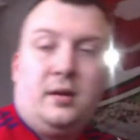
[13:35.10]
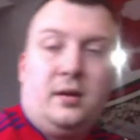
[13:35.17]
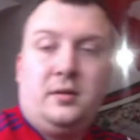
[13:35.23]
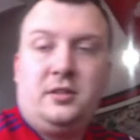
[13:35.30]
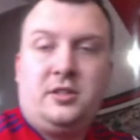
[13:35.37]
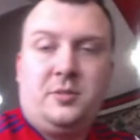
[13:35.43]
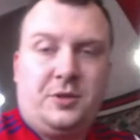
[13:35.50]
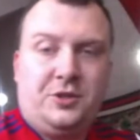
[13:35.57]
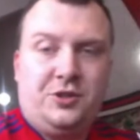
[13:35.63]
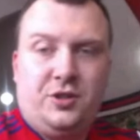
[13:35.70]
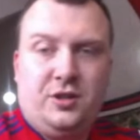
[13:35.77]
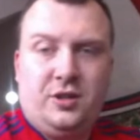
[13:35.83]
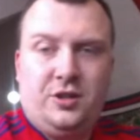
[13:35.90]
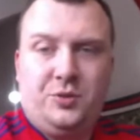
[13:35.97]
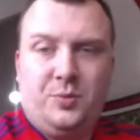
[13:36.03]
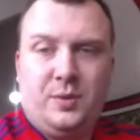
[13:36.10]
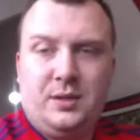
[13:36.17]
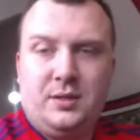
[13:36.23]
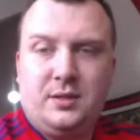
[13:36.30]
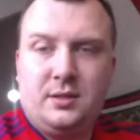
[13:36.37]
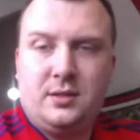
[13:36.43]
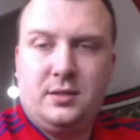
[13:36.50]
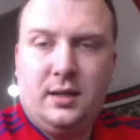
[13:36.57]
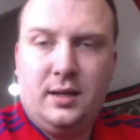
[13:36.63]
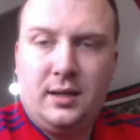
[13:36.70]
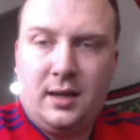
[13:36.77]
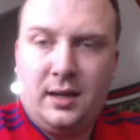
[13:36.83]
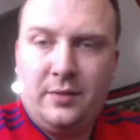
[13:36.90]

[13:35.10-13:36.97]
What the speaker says: Need to put a charger. 1 sec,